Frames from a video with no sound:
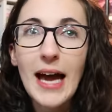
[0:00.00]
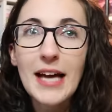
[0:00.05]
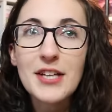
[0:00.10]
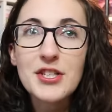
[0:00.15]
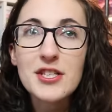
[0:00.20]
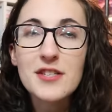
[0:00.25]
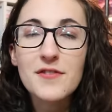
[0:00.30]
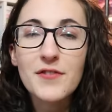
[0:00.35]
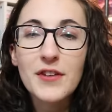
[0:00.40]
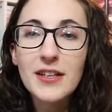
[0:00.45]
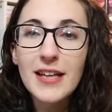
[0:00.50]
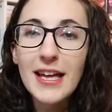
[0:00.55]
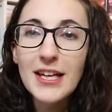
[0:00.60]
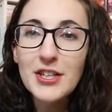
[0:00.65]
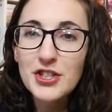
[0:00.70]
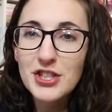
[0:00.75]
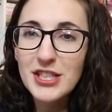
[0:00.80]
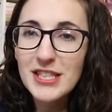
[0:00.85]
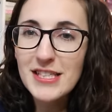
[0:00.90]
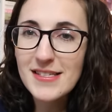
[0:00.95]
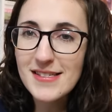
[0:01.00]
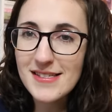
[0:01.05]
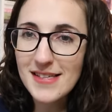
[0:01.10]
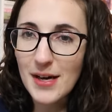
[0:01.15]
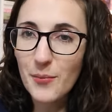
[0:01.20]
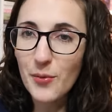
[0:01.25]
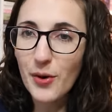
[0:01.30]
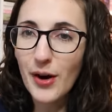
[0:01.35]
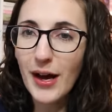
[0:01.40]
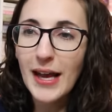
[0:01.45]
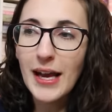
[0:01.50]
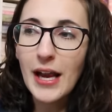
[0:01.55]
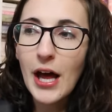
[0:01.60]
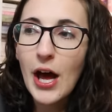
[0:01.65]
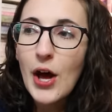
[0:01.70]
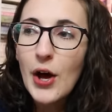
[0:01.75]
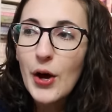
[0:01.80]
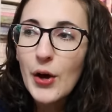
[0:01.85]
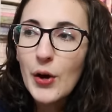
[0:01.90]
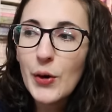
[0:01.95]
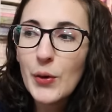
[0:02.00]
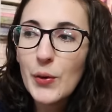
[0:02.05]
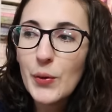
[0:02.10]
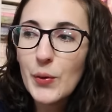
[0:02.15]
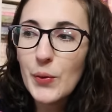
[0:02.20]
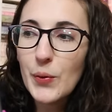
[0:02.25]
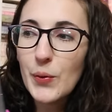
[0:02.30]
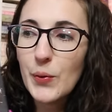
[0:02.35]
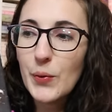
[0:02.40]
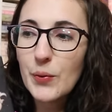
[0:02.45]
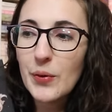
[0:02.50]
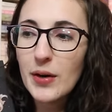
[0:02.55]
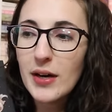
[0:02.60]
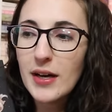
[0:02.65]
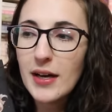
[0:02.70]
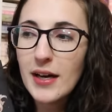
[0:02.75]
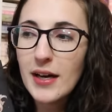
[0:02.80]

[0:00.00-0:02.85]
I just feel like she is someone who